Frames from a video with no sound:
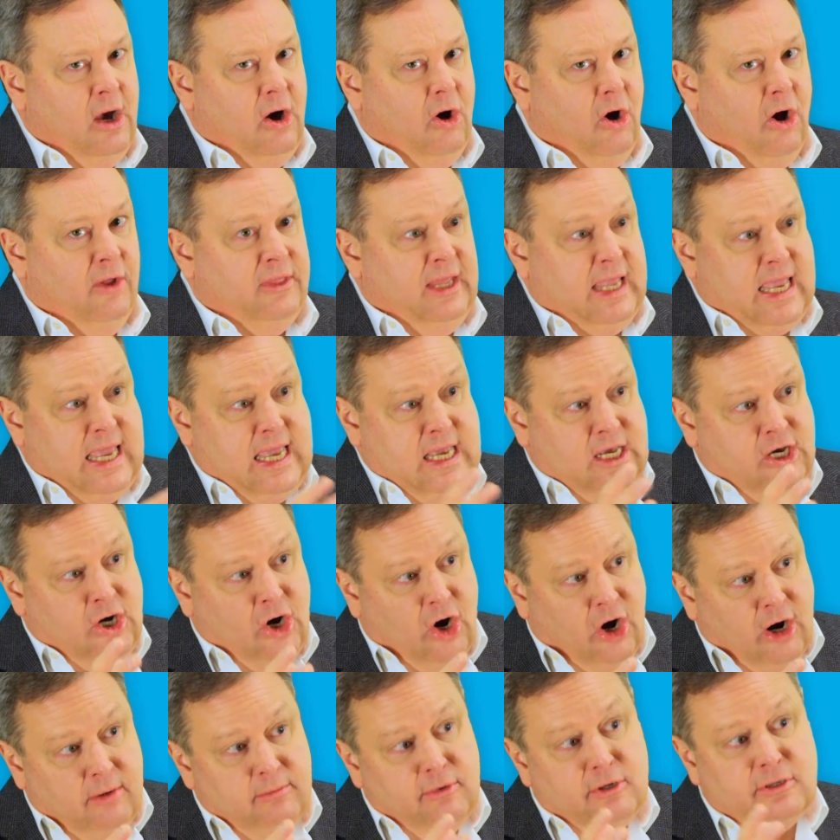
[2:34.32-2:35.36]
On the
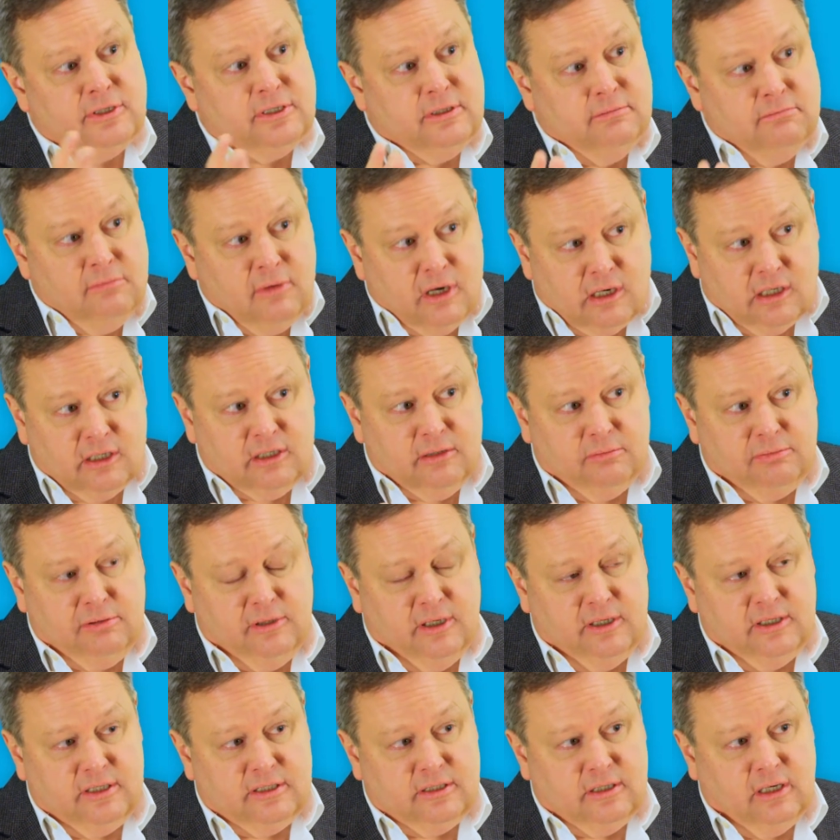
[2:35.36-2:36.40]
e-commerce and
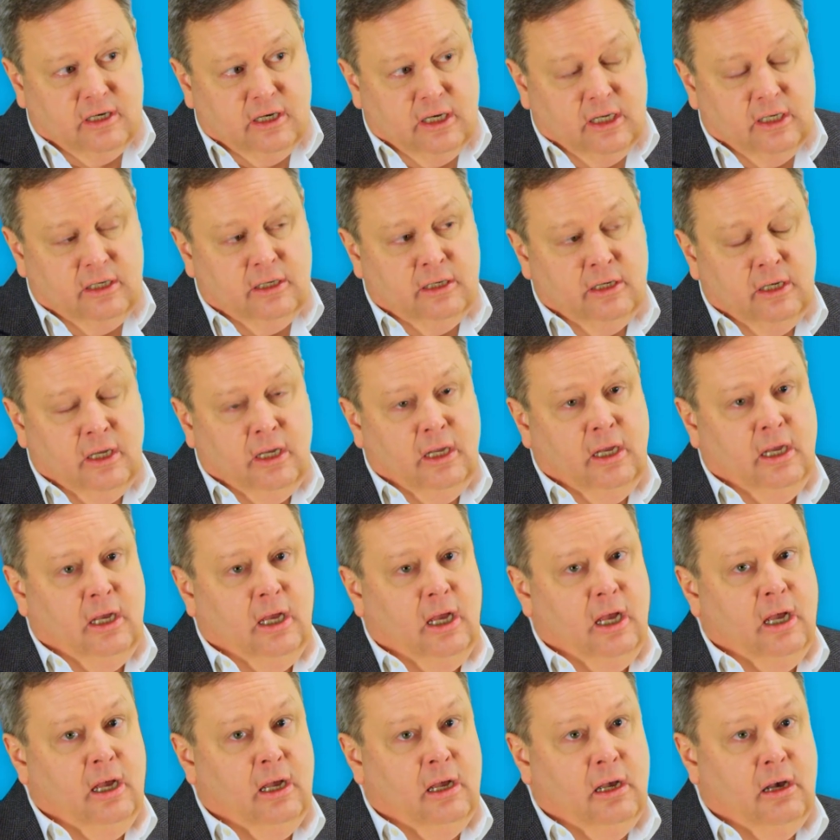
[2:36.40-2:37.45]
marketplace side,
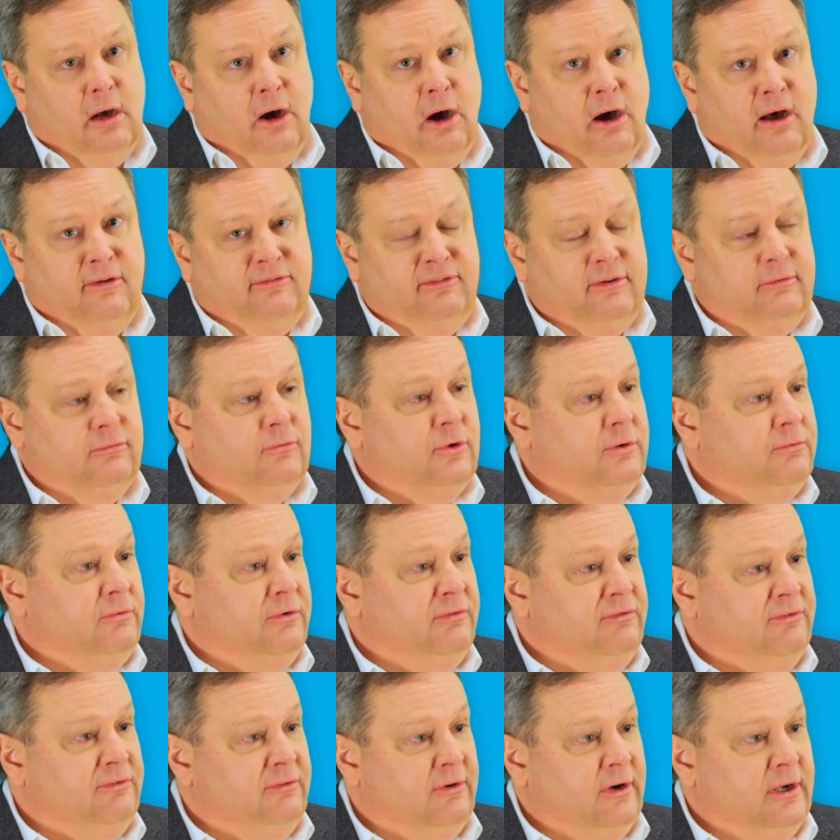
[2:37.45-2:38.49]
often what we
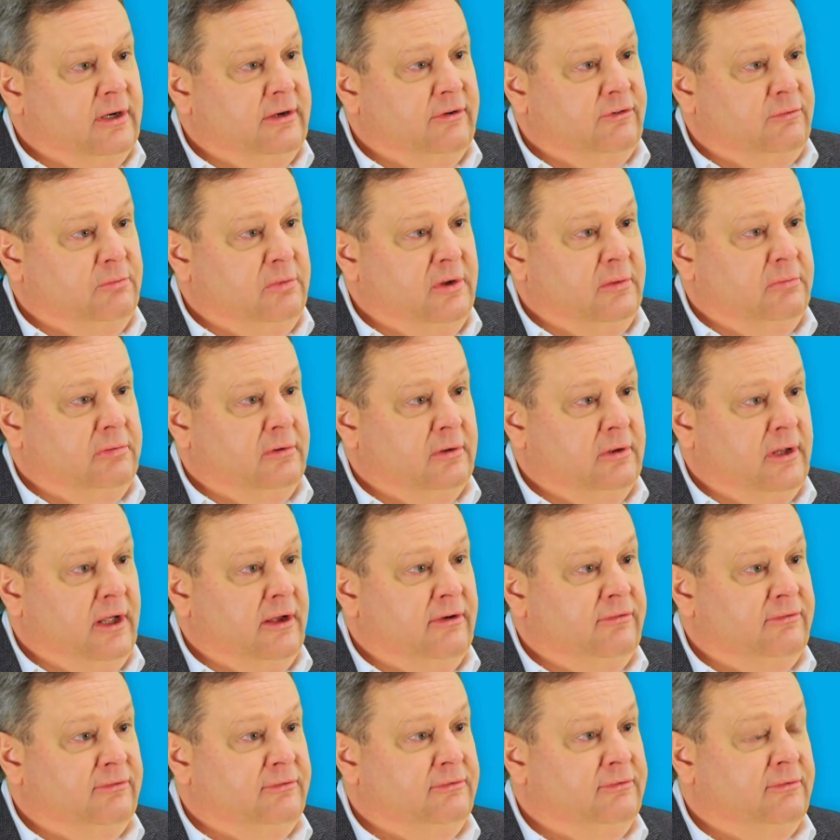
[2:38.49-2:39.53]
find is people
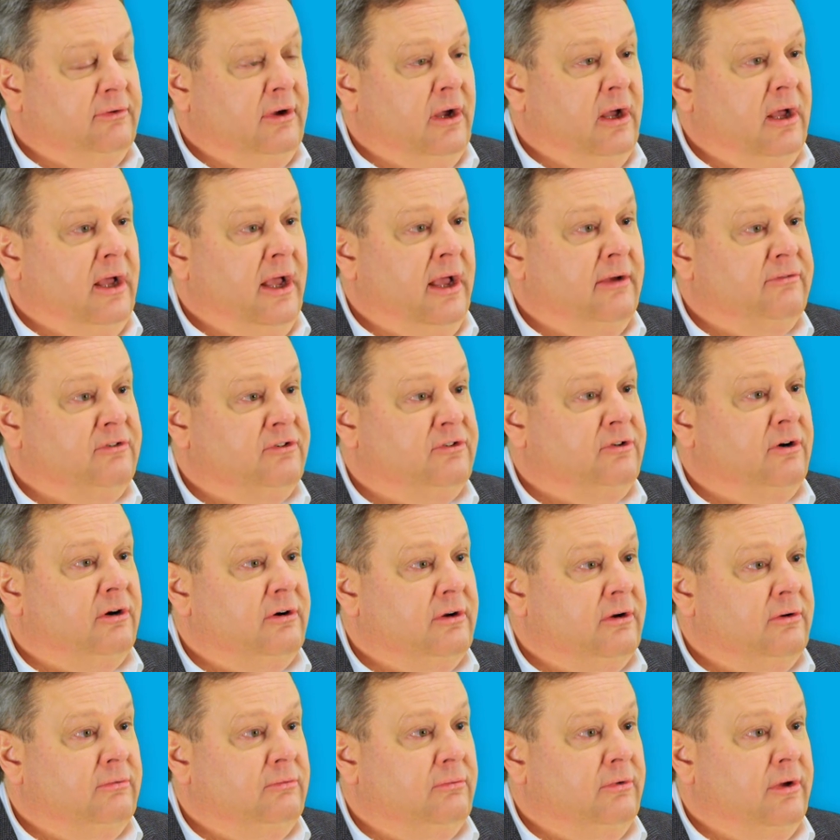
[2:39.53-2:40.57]
have
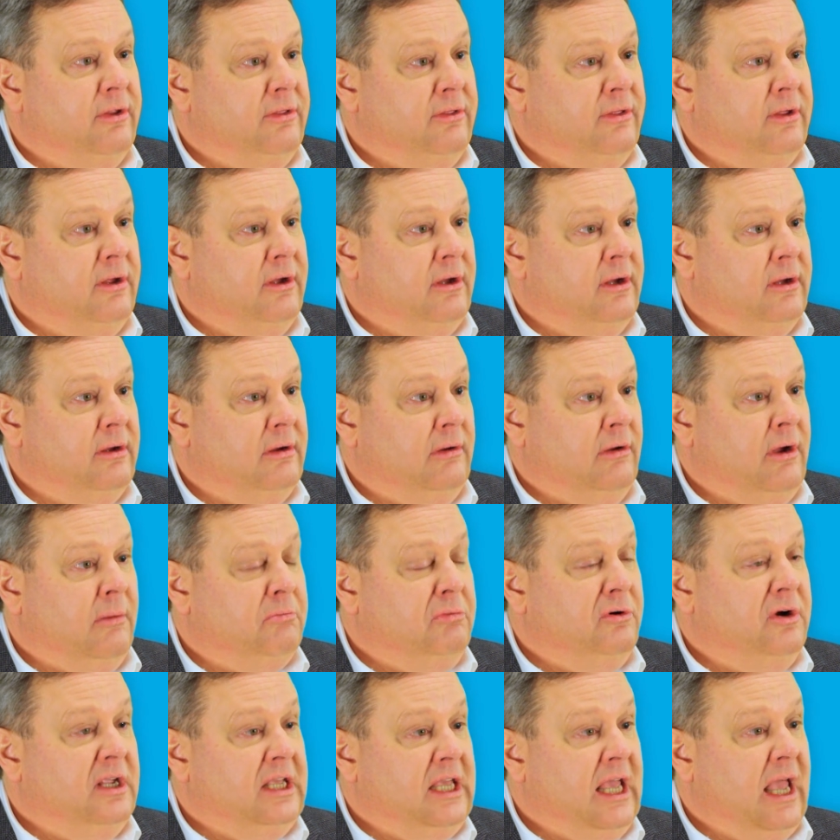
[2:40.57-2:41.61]
started with a
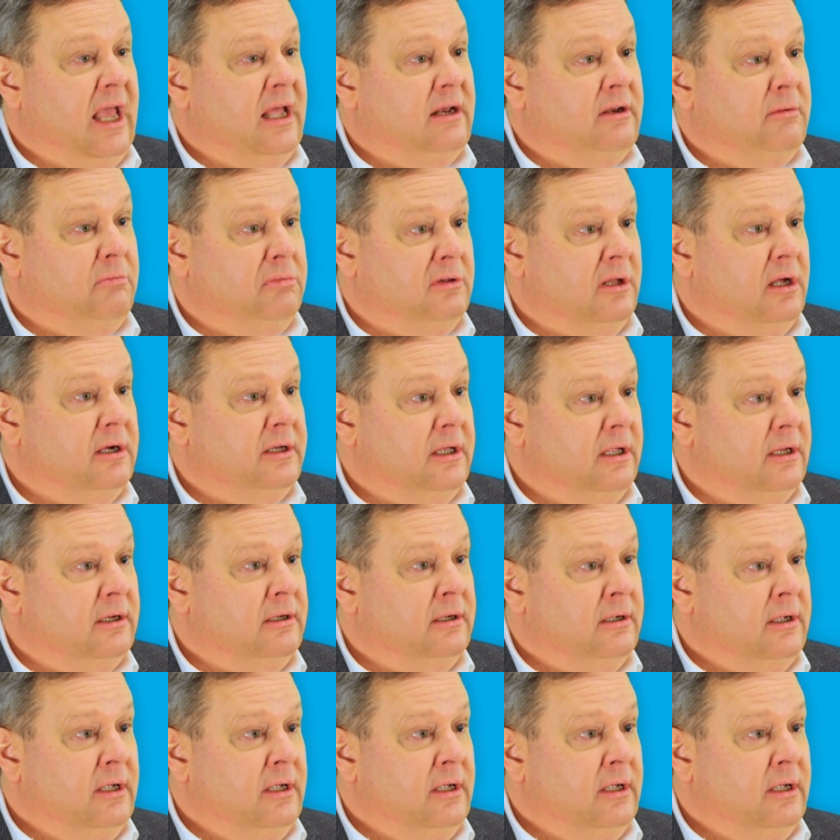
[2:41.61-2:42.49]
pre-canned plugin.